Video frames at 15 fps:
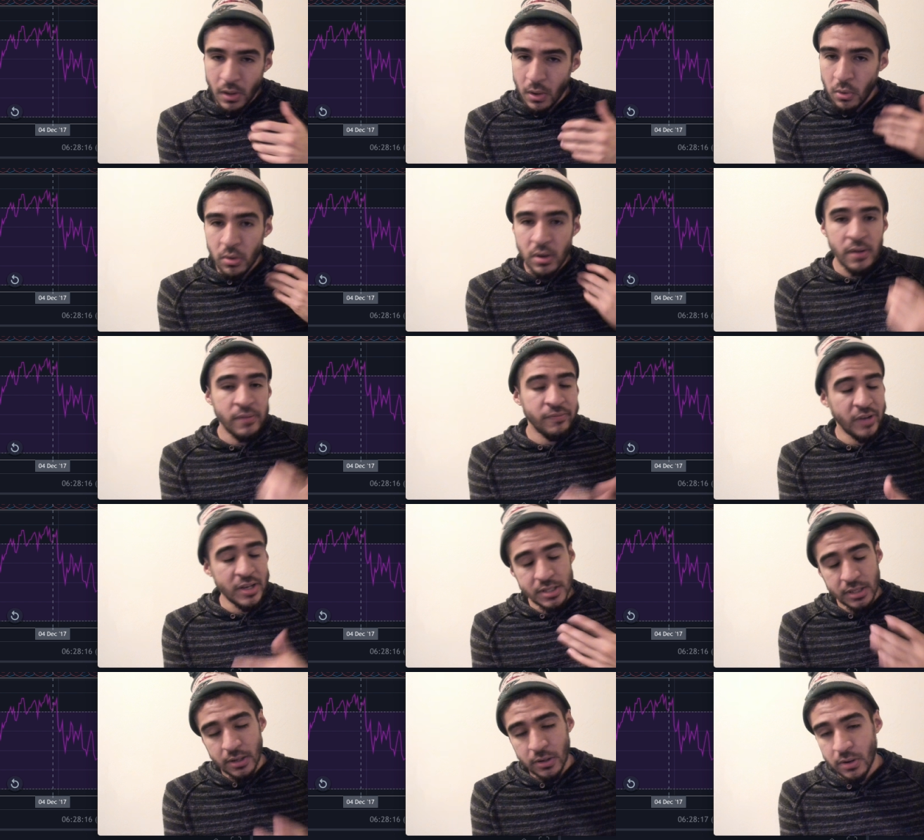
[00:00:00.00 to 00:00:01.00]
or
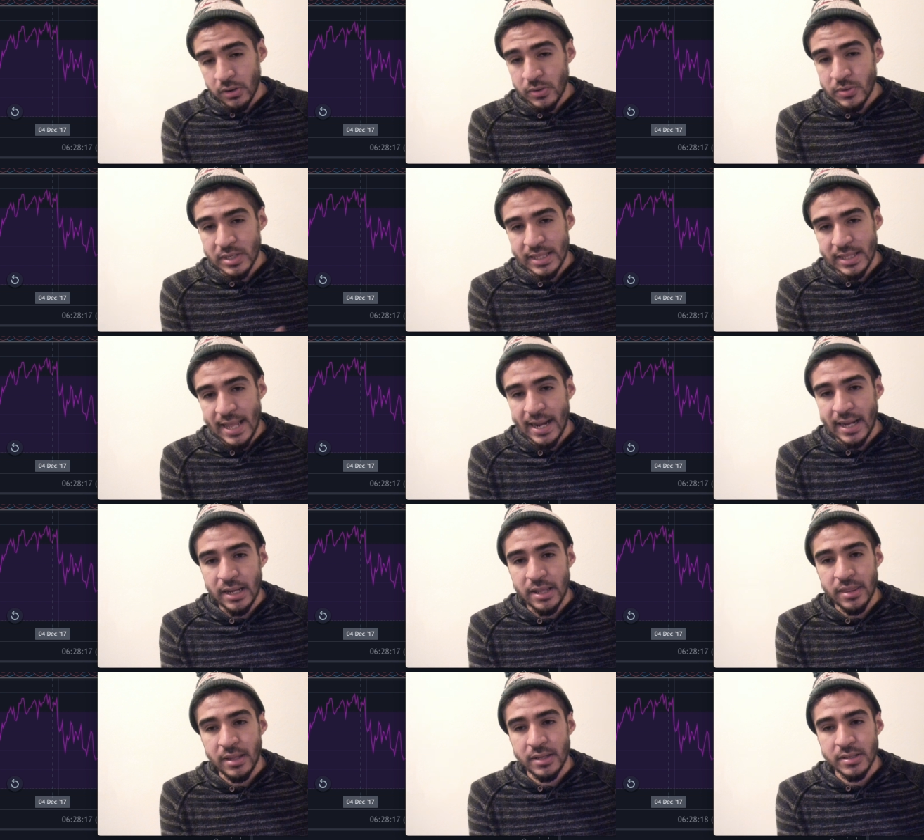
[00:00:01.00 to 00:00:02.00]
investing in Kronos and that kind
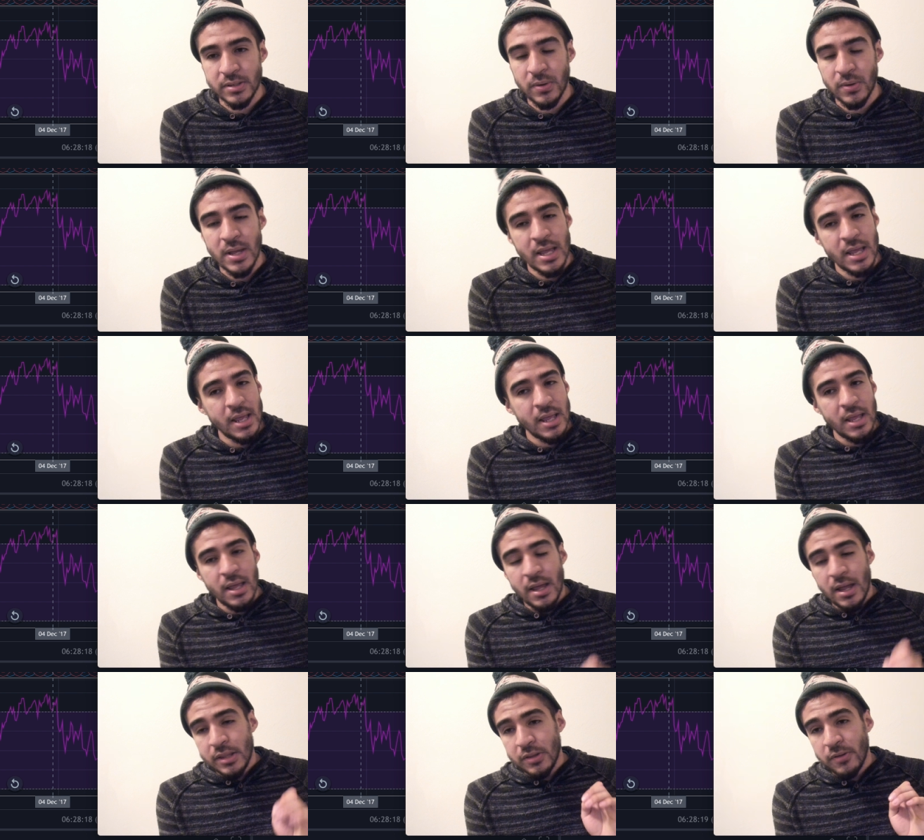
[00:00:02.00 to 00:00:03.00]
of thing. So
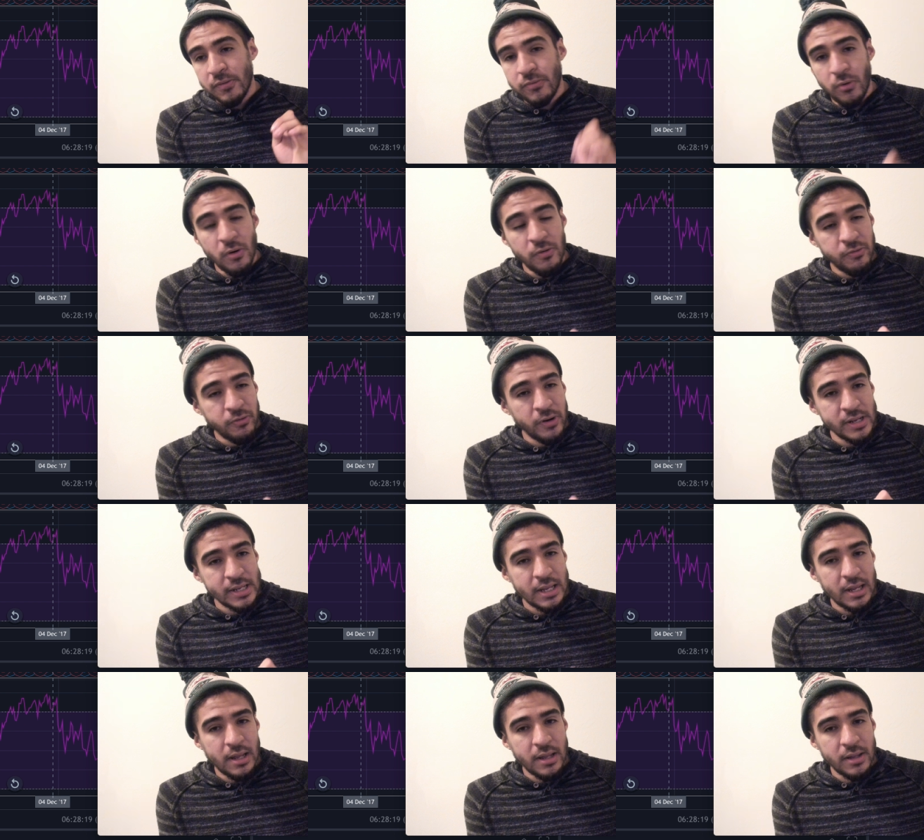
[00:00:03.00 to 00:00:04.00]
the forefront,
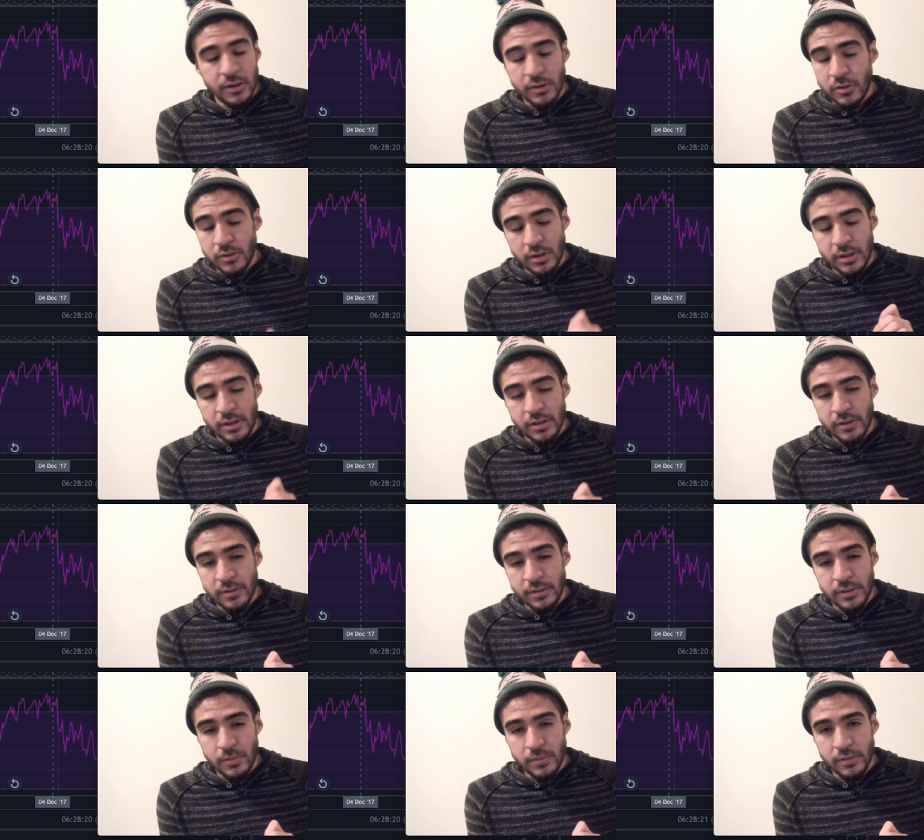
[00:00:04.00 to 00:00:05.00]

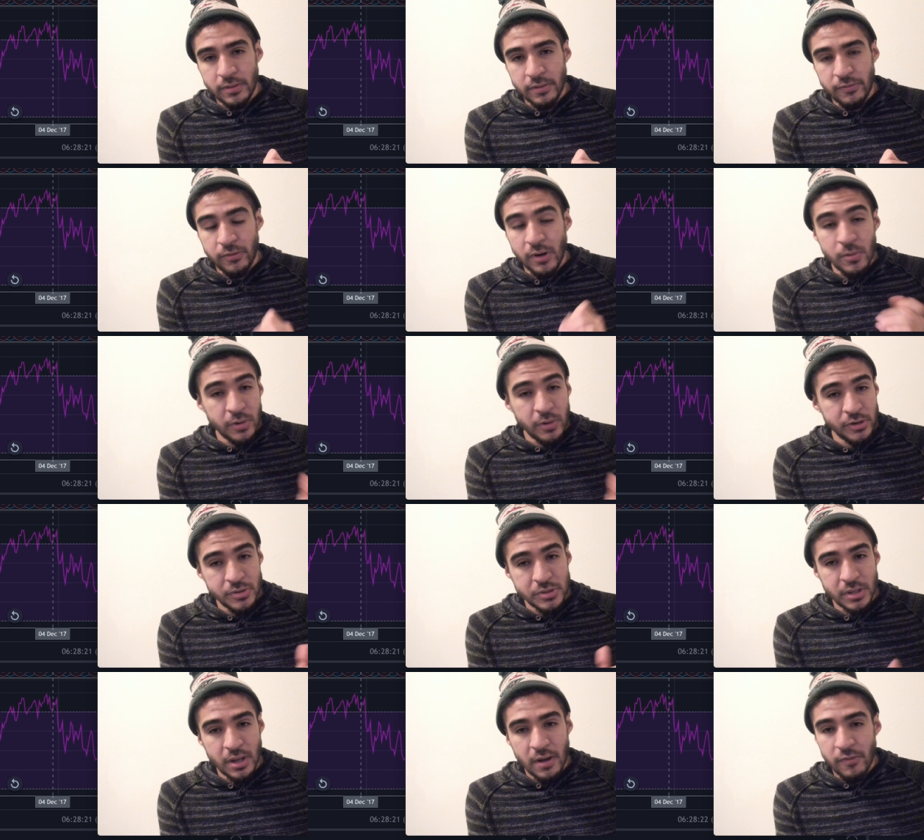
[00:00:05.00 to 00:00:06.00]
the front
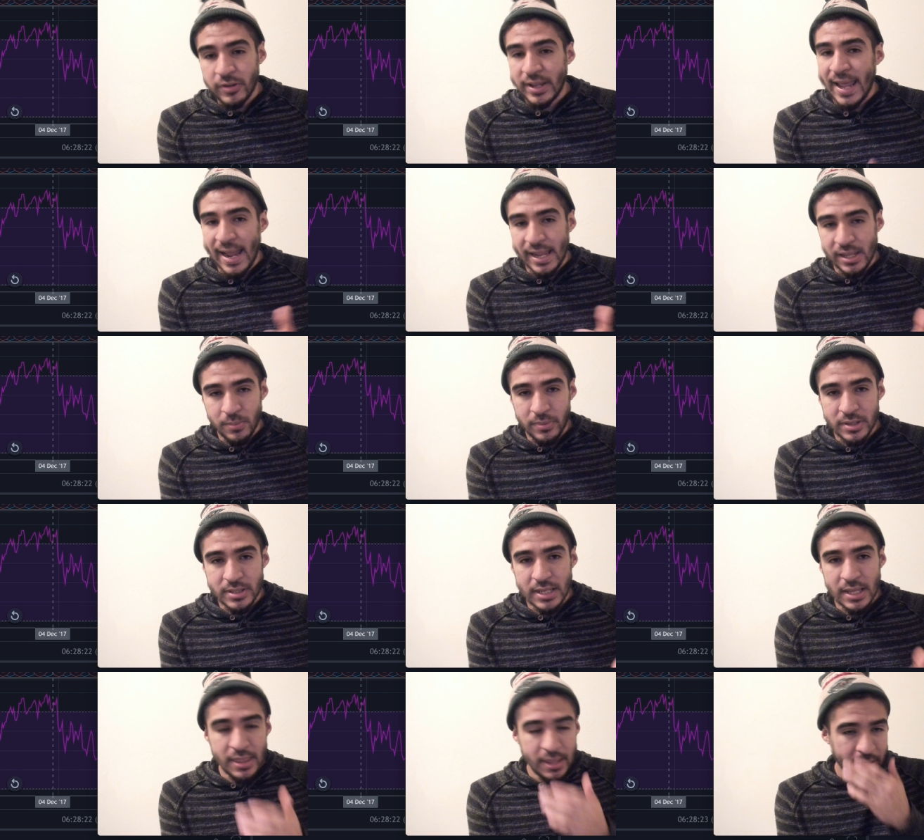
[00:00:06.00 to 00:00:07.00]
runners of
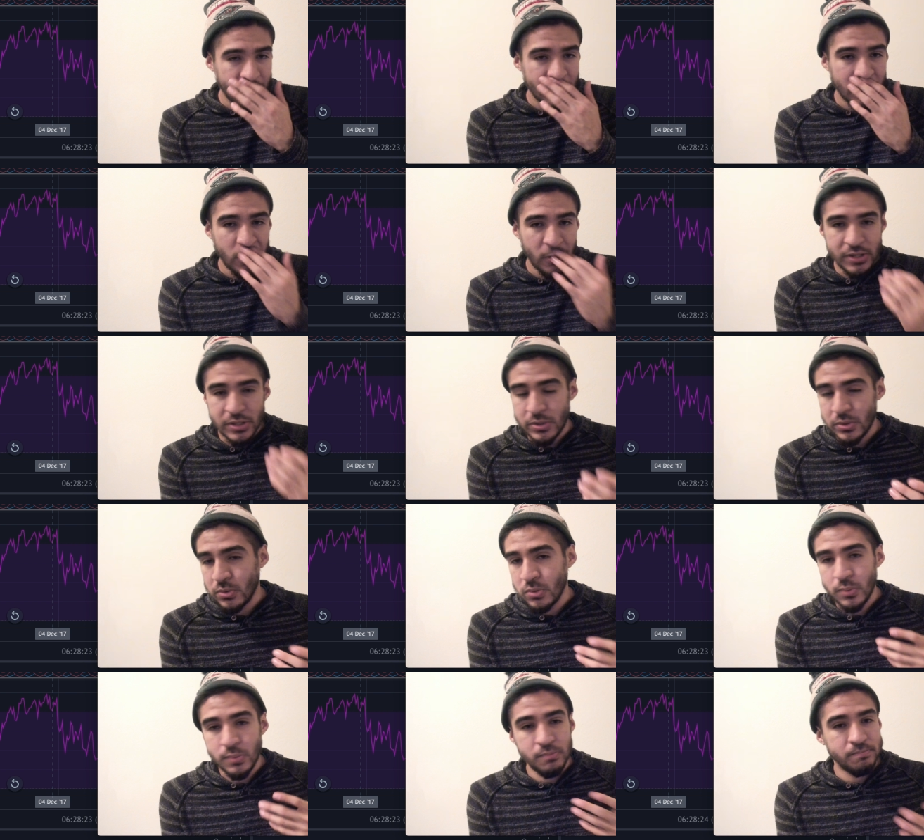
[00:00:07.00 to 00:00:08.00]
cannabis, I think, are going to